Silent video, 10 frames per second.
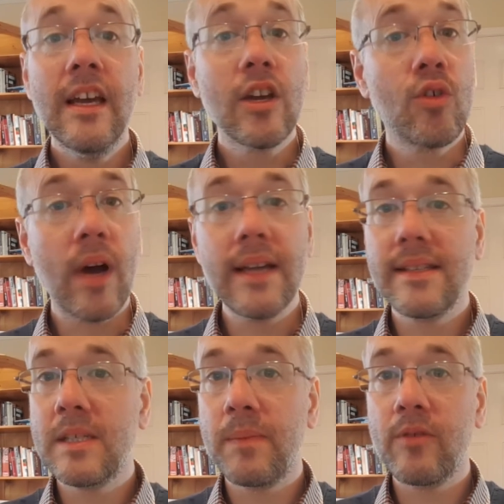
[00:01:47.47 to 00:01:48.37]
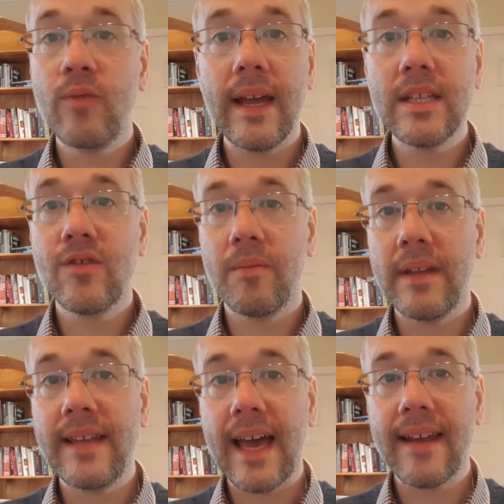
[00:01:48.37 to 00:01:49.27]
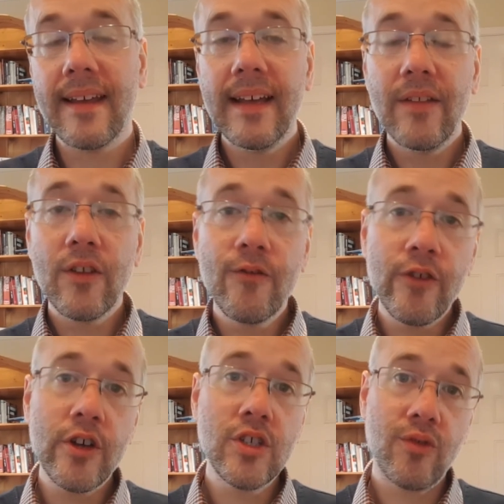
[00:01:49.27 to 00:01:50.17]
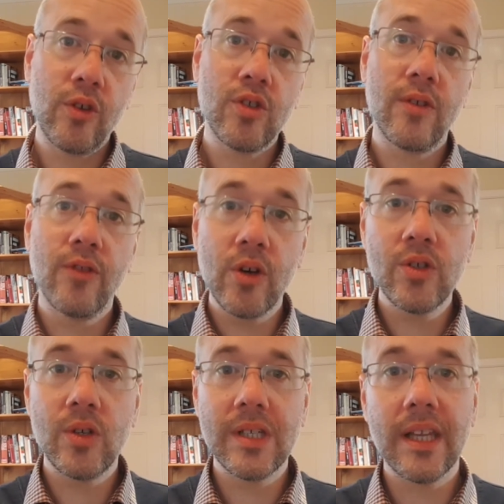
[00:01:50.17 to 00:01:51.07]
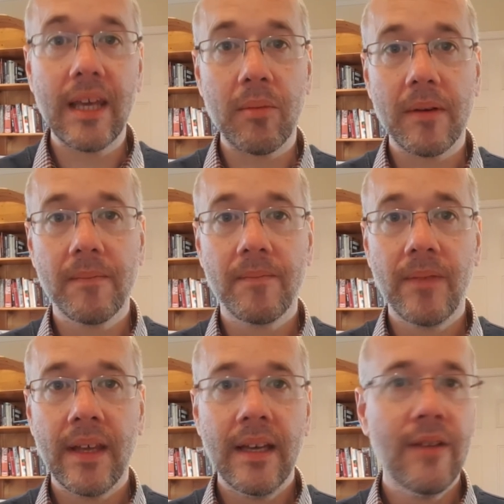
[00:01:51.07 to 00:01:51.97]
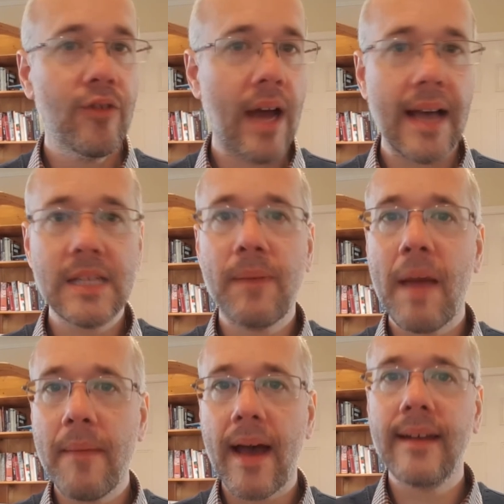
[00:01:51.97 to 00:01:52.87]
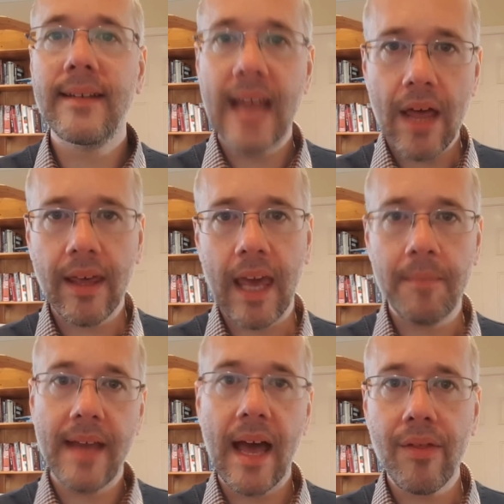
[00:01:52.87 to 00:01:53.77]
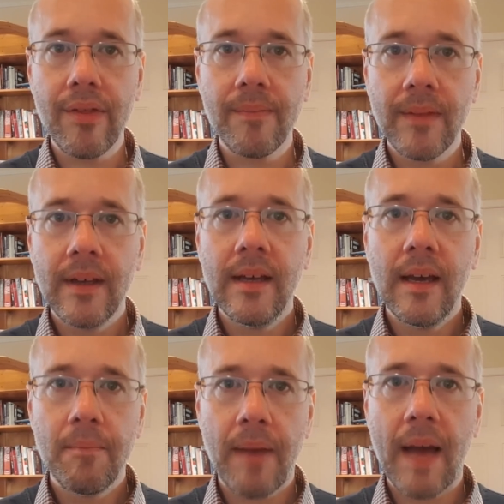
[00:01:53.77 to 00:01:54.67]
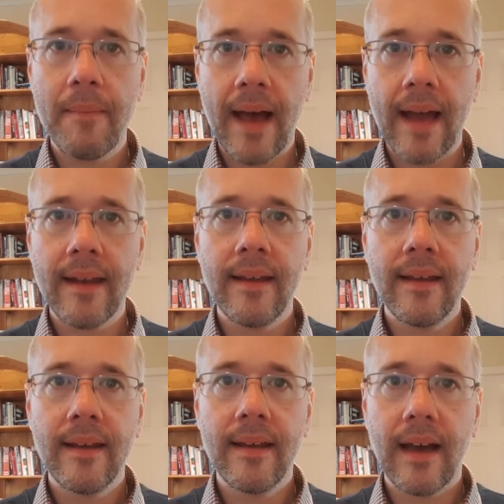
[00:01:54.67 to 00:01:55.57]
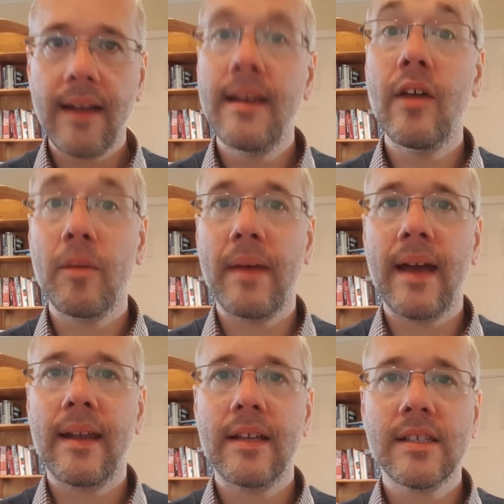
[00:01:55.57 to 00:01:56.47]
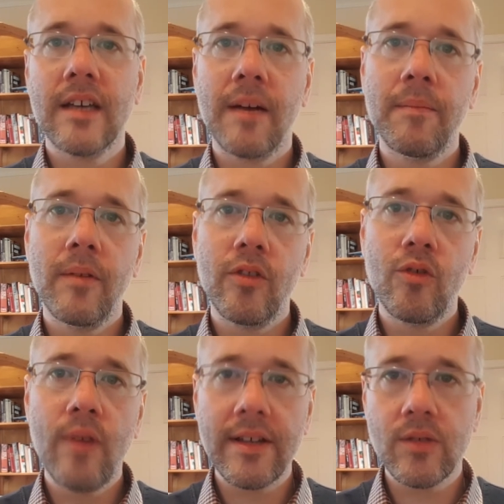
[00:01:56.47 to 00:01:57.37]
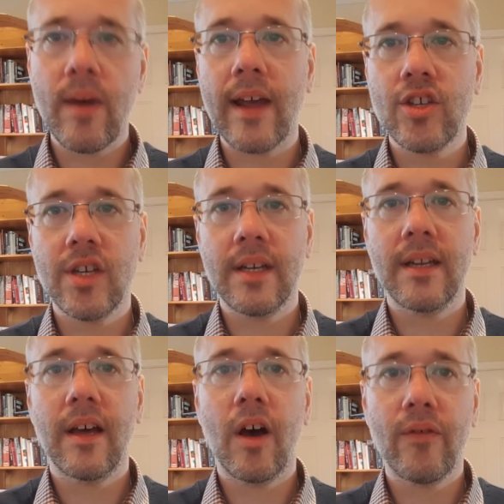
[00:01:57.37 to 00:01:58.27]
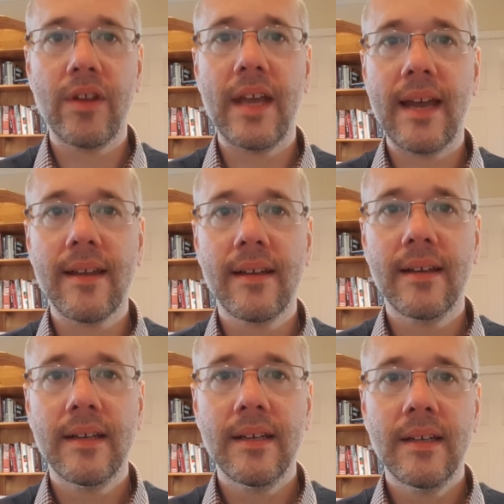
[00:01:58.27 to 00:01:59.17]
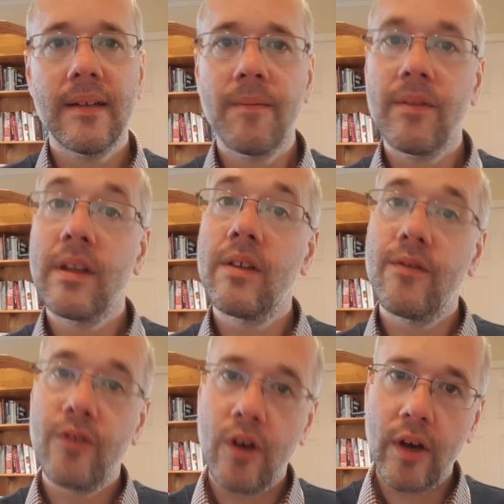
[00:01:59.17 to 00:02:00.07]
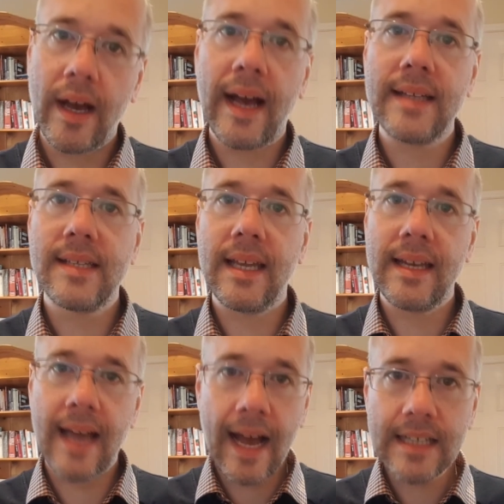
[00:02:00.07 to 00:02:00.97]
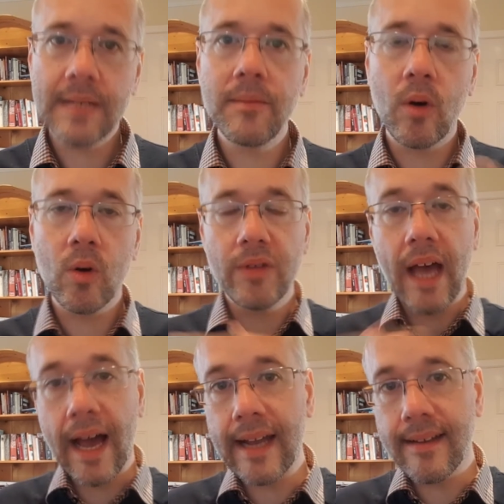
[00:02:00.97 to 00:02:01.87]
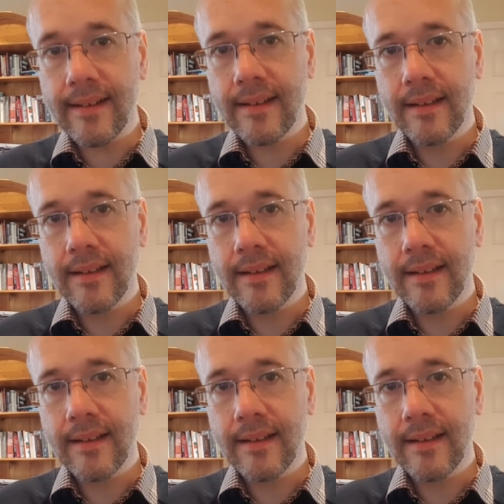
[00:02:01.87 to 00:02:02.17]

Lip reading: Christ has been raised from the dead, the first fruits of those who sleep. For as by man death came death, by man another man has come the resurrection of the dead. For as in Adam all died,